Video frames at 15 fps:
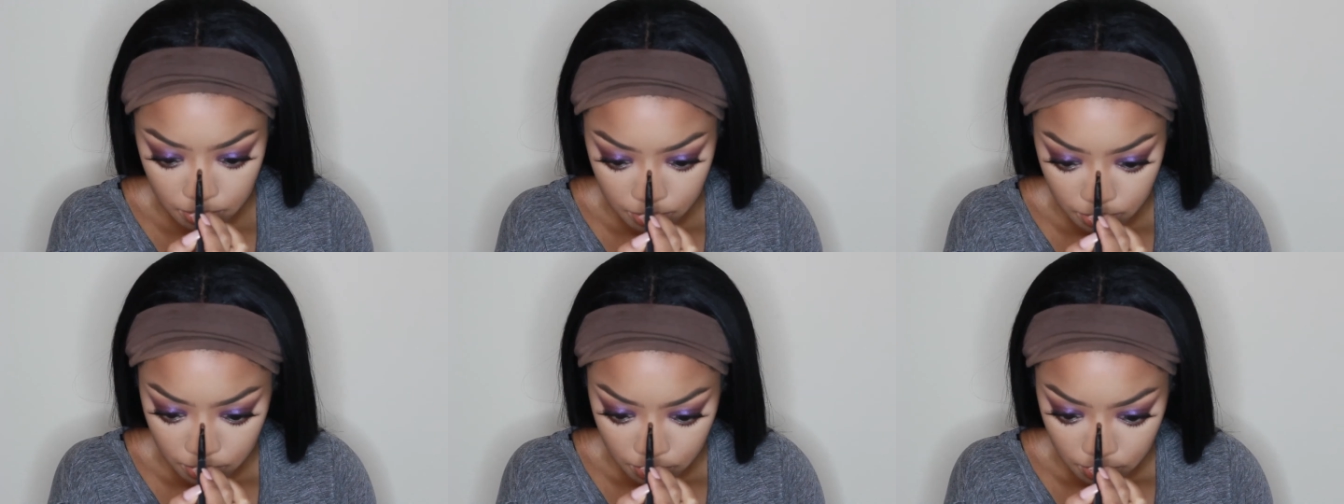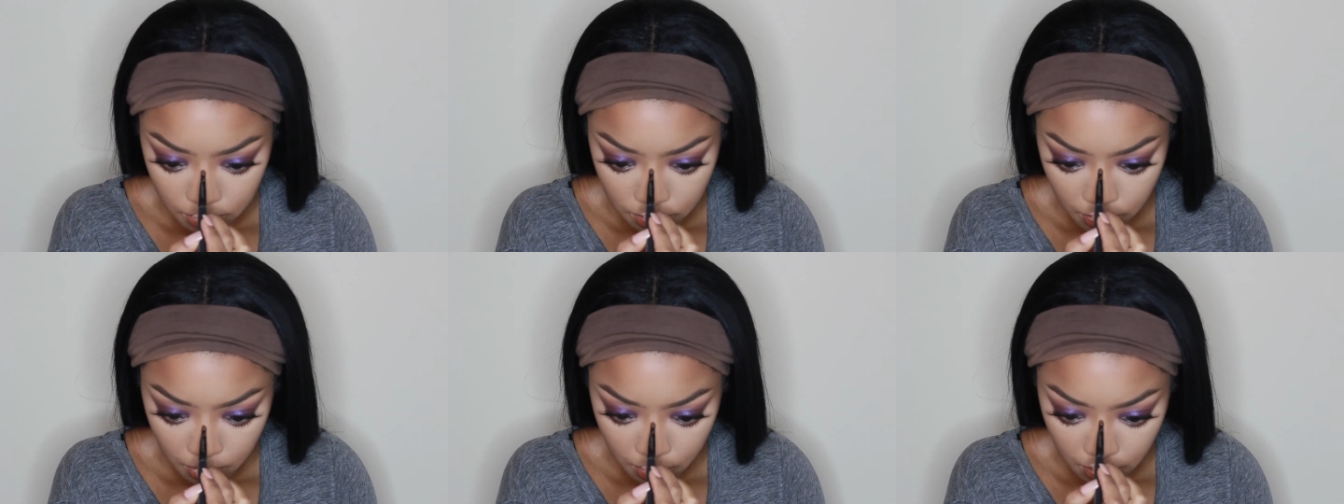that I'm just
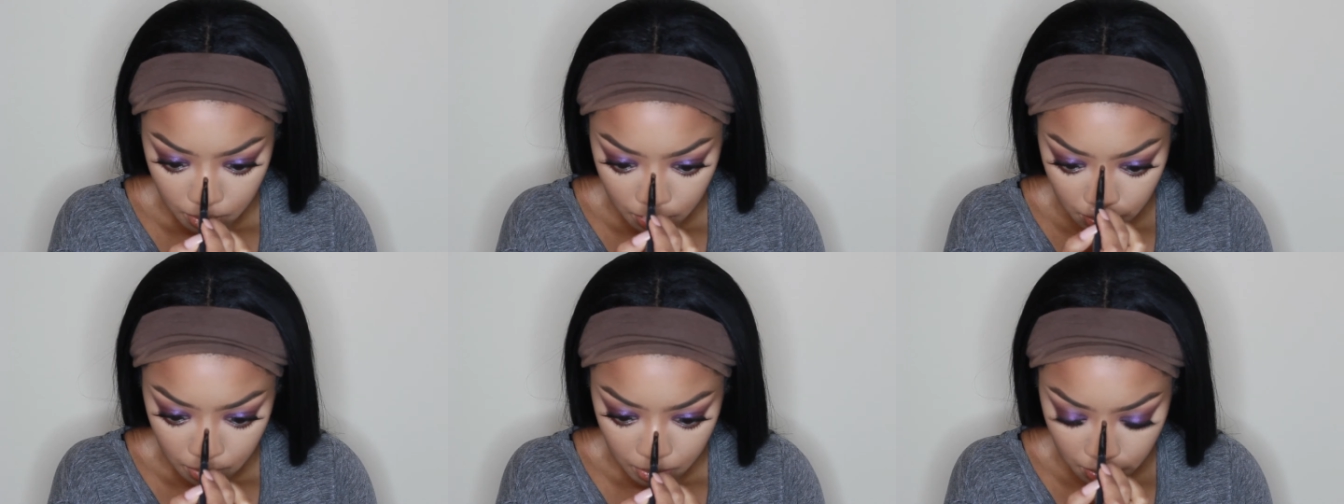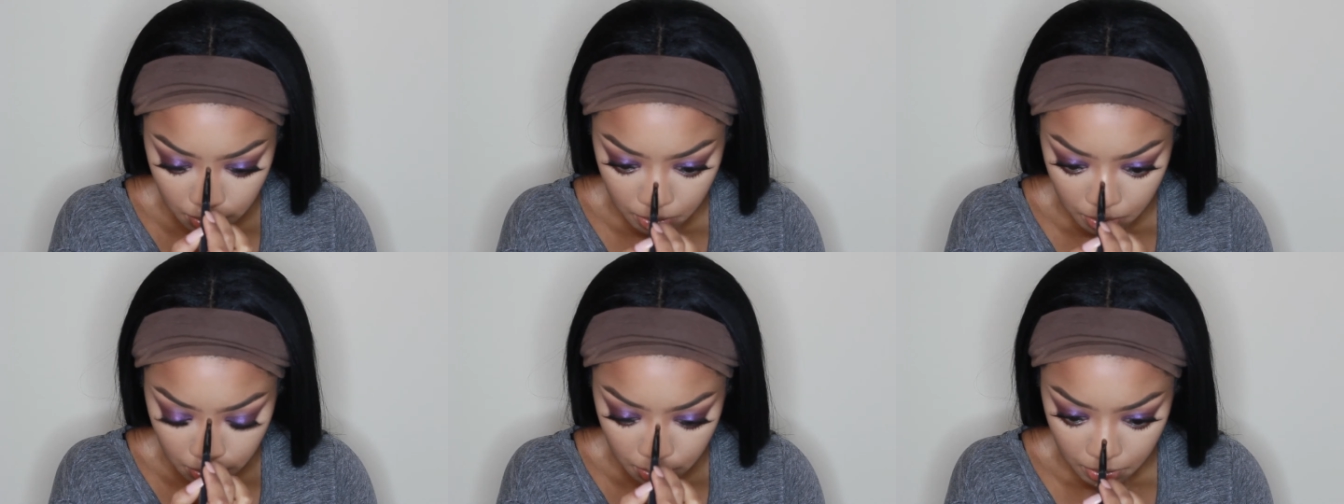taking
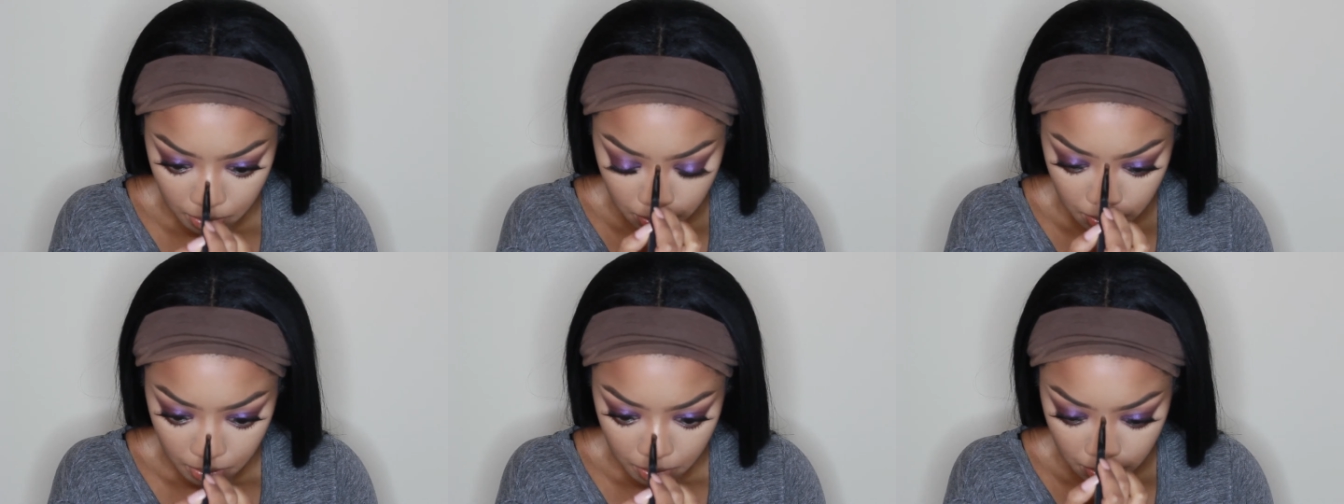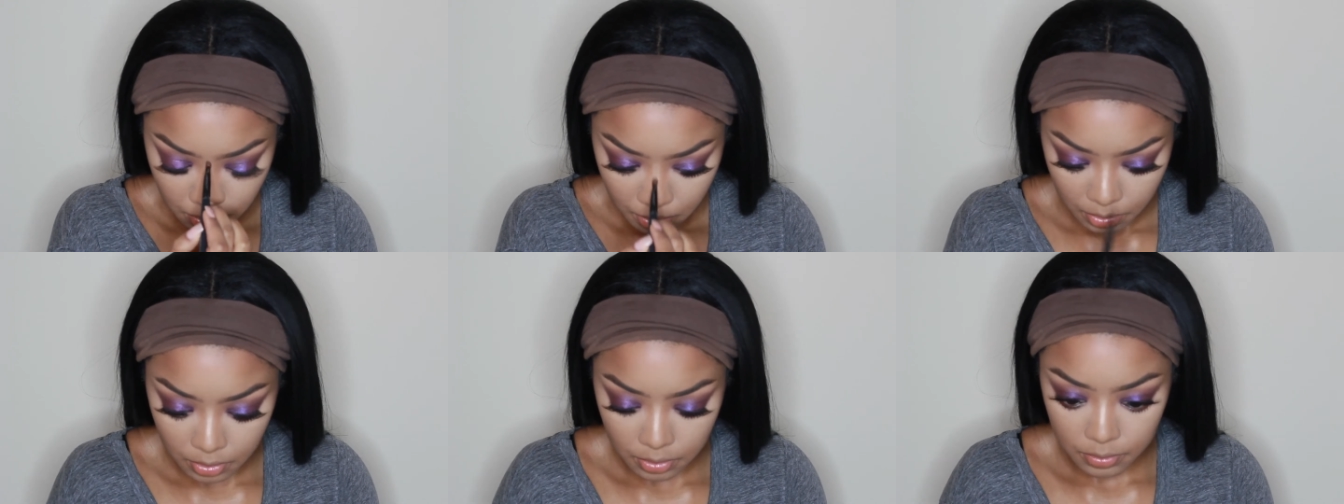my opal
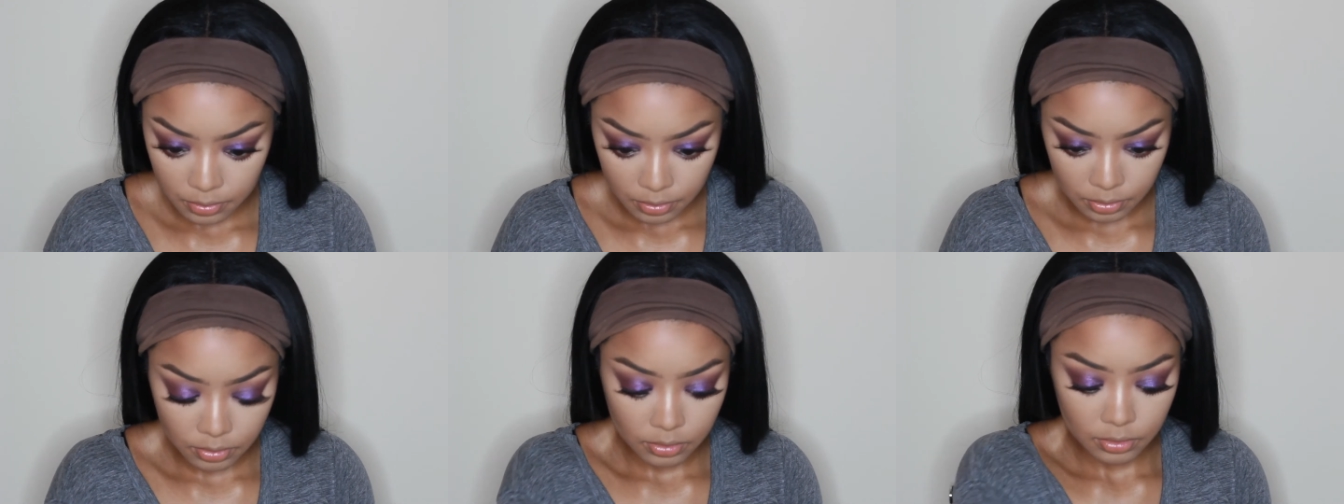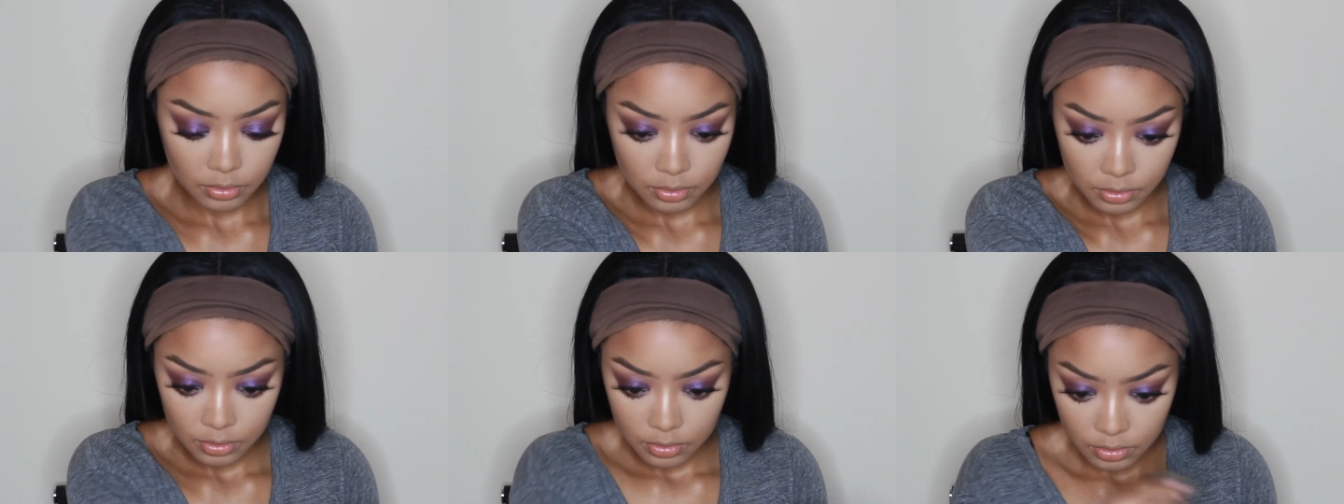highlighter from Becca
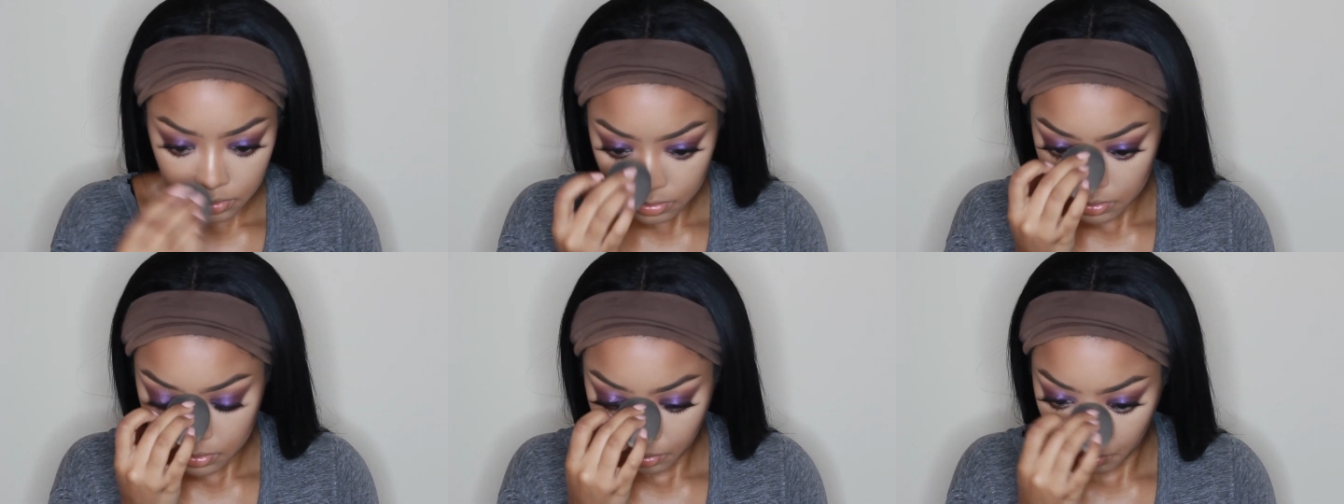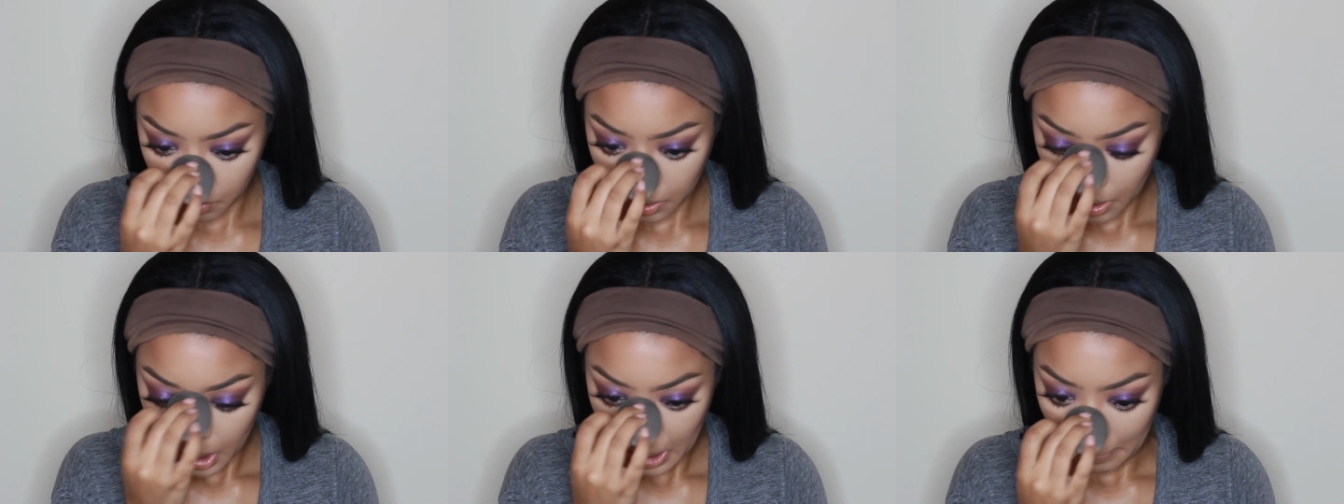and I'm just
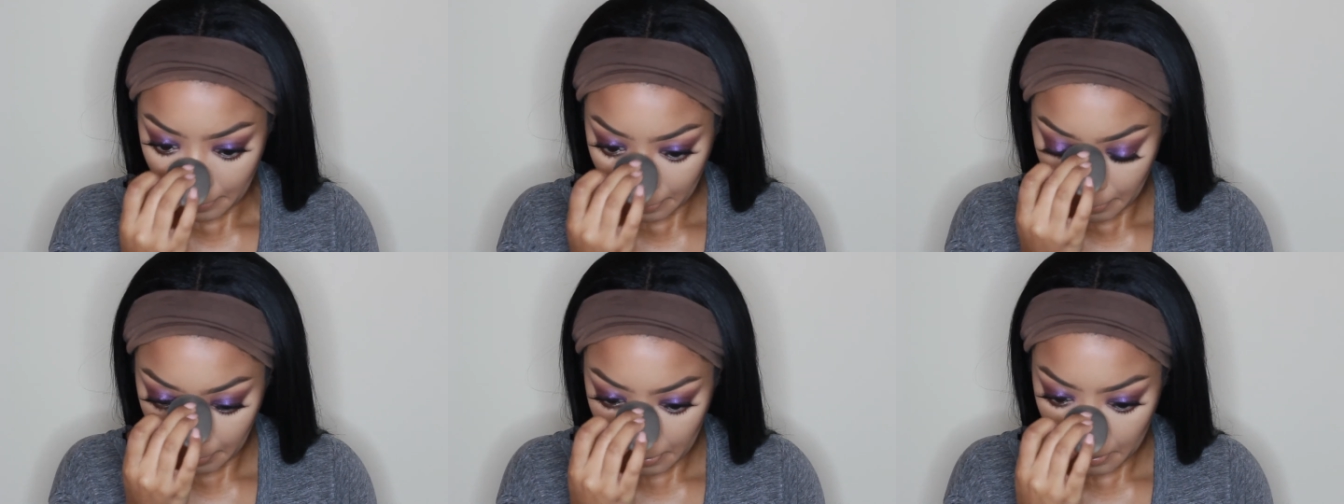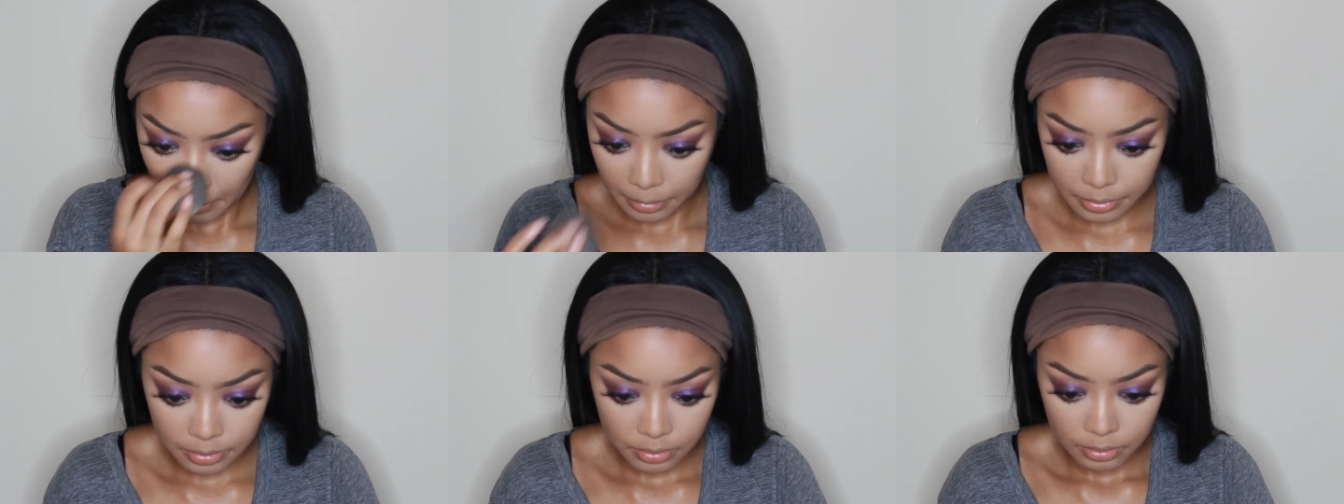applying that to
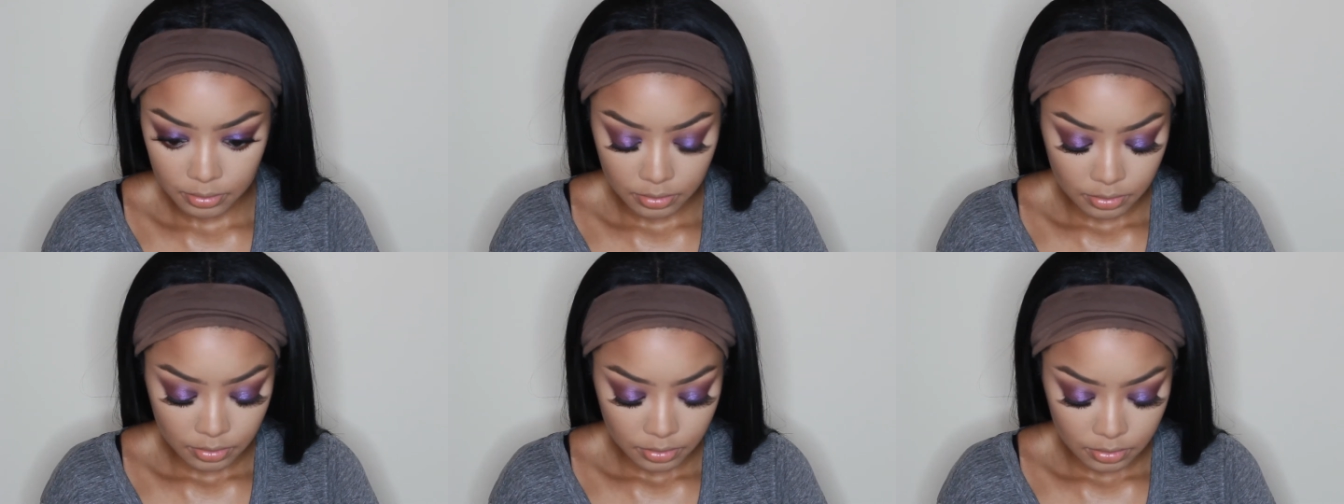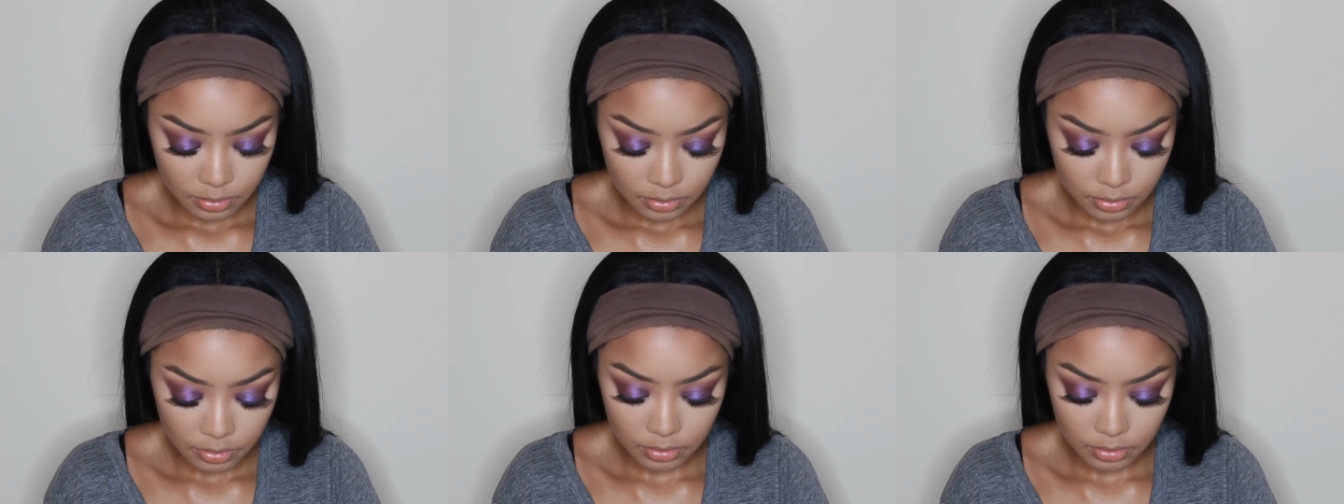my nose,